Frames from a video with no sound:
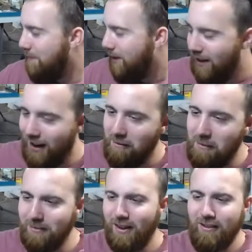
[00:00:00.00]
But um,
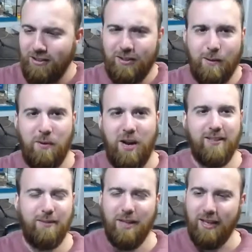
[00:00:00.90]
I'm I was just
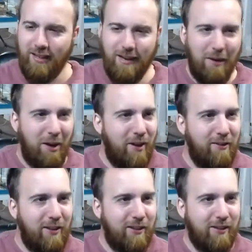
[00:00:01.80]
surprised. I'm like, damn, I don't have
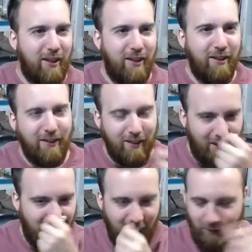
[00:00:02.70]
any like.
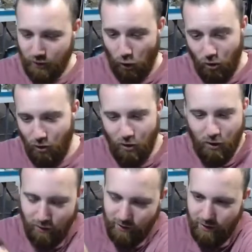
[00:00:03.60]
It was
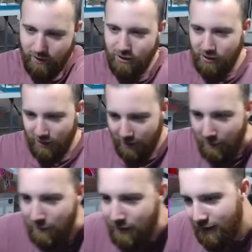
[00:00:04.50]
all large and
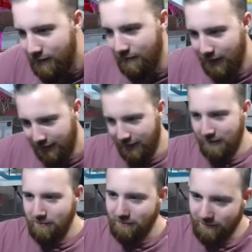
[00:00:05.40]
up. Like
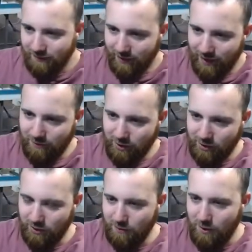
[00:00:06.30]
damn,
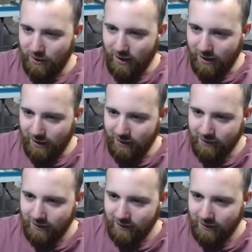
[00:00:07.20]
just a small guy, I guess.